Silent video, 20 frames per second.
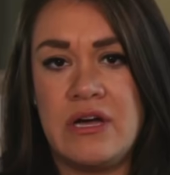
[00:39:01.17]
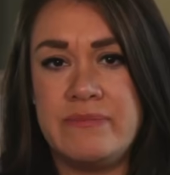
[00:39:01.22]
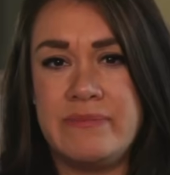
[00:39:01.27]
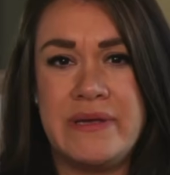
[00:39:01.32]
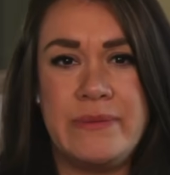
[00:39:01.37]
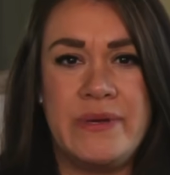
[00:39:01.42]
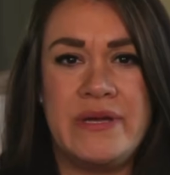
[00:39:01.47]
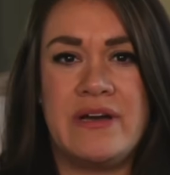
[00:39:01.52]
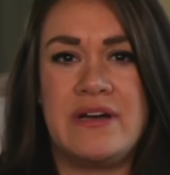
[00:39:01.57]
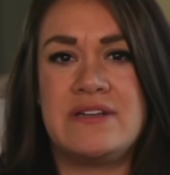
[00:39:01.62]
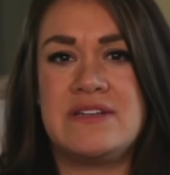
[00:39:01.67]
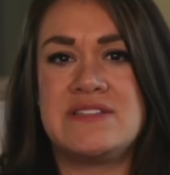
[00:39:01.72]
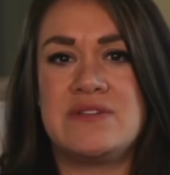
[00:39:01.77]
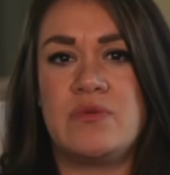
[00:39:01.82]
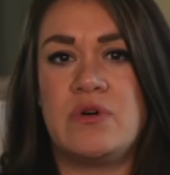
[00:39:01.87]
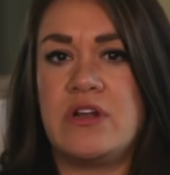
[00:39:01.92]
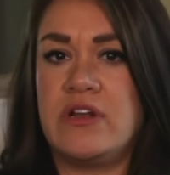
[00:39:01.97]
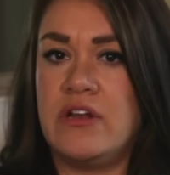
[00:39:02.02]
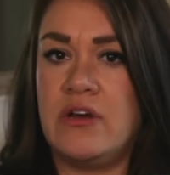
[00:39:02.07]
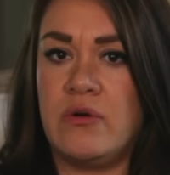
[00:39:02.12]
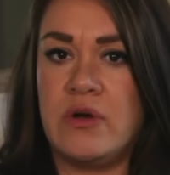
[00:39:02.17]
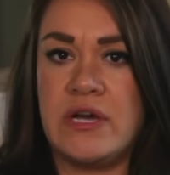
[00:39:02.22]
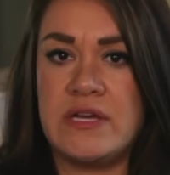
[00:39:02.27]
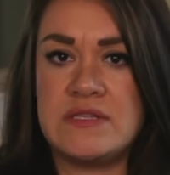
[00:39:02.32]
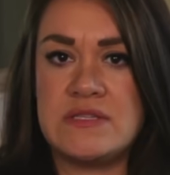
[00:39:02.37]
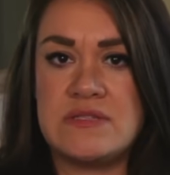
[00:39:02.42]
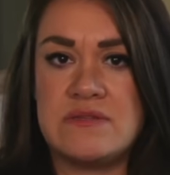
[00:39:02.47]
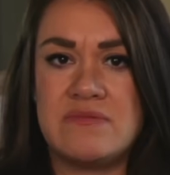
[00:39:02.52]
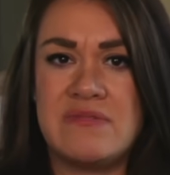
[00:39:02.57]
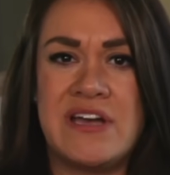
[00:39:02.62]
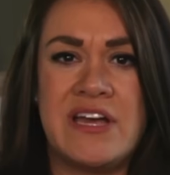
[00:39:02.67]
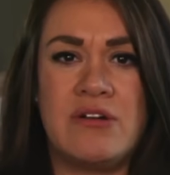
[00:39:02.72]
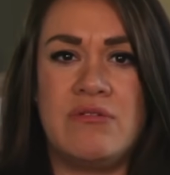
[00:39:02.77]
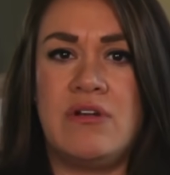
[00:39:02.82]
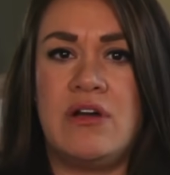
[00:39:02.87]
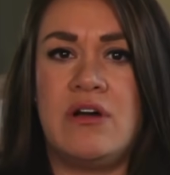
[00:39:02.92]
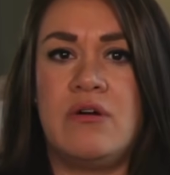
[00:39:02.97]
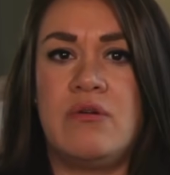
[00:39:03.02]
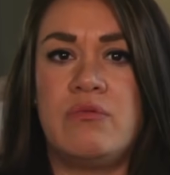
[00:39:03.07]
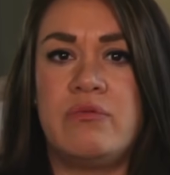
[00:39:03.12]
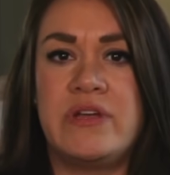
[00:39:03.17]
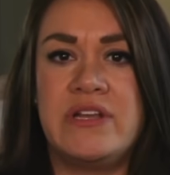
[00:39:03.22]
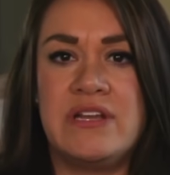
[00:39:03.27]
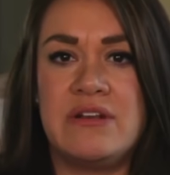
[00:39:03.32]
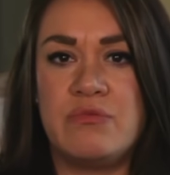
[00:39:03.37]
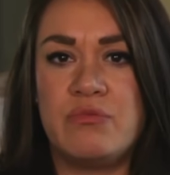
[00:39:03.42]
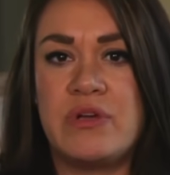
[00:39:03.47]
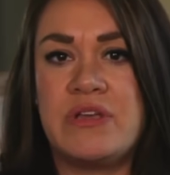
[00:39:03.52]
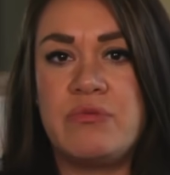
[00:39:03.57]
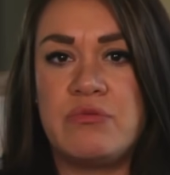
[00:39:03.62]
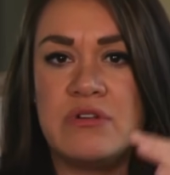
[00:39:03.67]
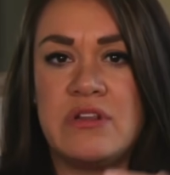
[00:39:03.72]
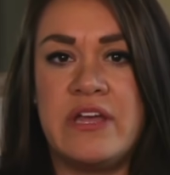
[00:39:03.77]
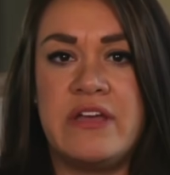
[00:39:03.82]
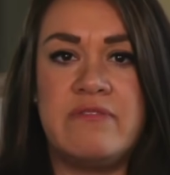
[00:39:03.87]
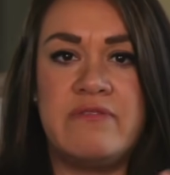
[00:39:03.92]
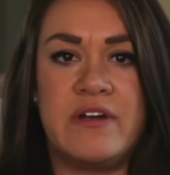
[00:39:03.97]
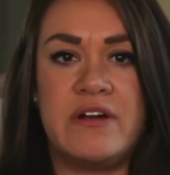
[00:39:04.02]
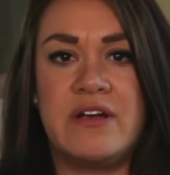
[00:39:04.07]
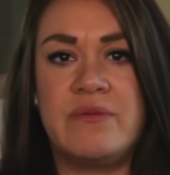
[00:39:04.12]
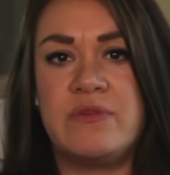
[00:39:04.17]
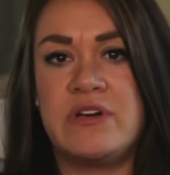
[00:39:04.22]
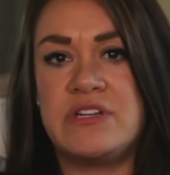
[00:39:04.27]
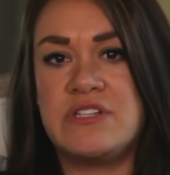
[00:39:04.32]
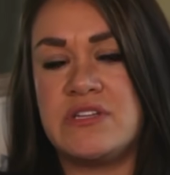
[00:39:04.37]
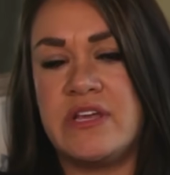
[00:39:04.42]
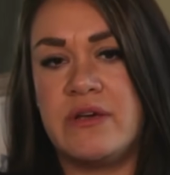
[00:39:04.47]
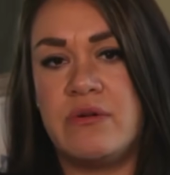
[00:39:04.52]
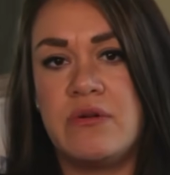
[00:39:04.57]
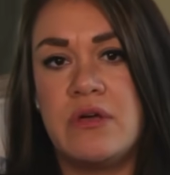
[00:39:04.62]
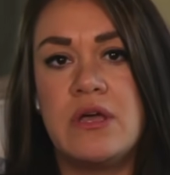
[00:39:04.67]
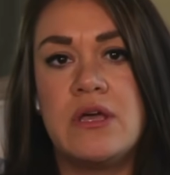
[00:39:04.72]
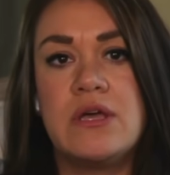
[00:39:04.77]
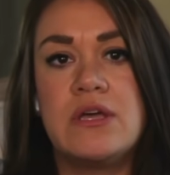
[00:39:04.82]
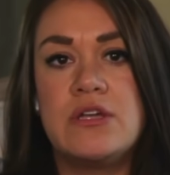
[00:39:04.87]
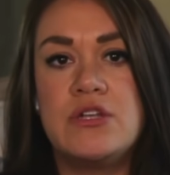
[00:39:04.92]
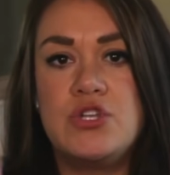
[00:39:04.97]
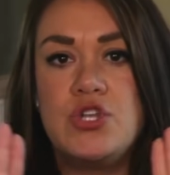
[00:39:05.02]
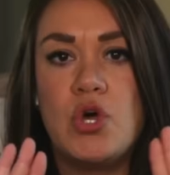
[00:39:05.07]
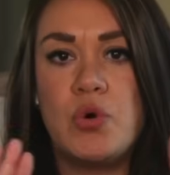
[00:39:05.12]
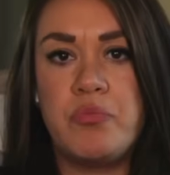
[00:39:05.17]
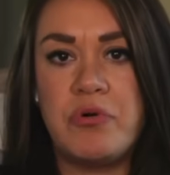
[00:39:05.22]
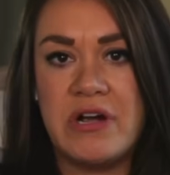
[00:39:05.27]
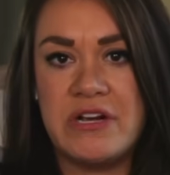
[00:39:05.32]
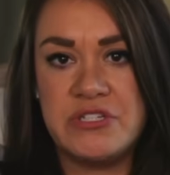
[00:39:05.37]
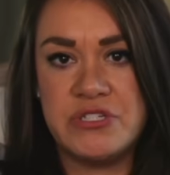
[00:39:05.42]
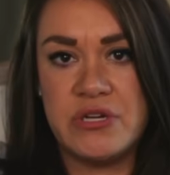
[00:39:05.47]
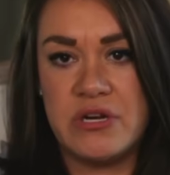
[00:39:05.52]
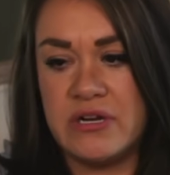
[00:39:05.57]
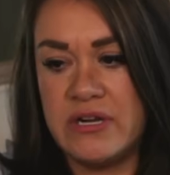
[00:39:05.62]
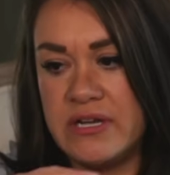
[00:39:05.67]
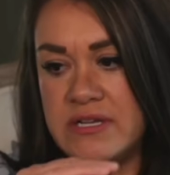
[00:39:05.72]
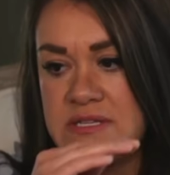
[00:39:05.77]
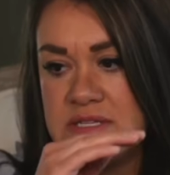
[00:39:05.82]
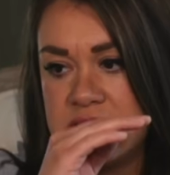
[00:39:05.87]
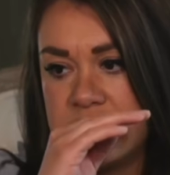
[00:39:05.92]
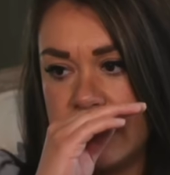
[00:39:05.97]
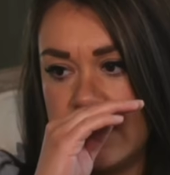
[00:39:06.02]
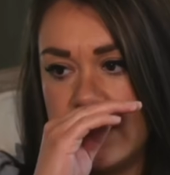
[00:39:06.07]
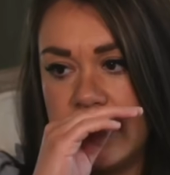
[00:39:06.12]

Maybe God doesn't want to know us. I don't know. We were, like, very much like, no pressure on us.